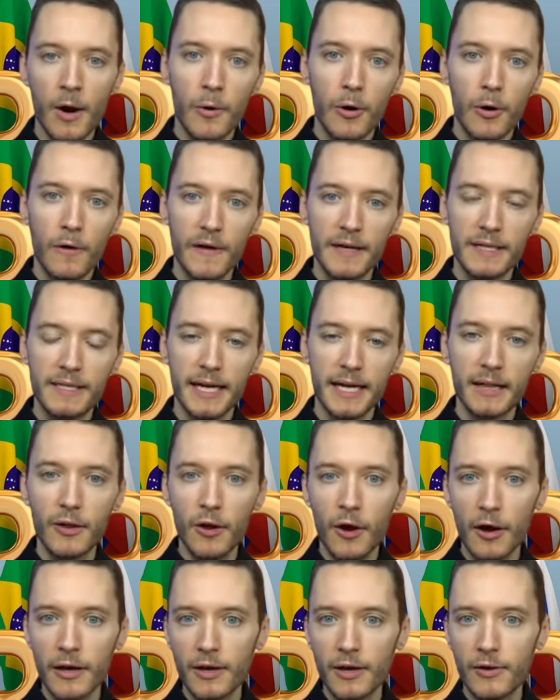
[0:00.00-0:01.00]
Or they say,
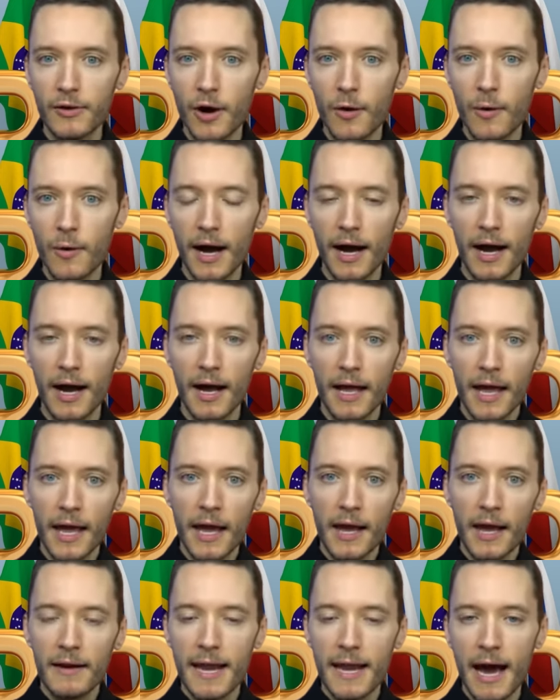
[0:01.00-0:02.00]
look,
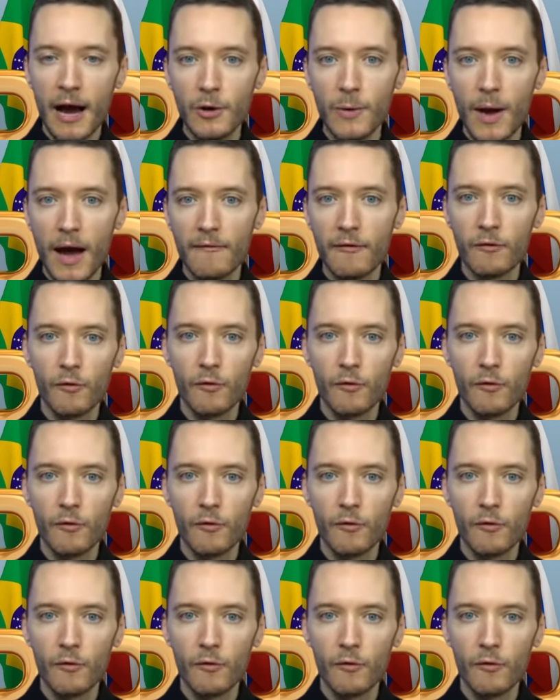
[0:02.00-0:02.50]
Now you have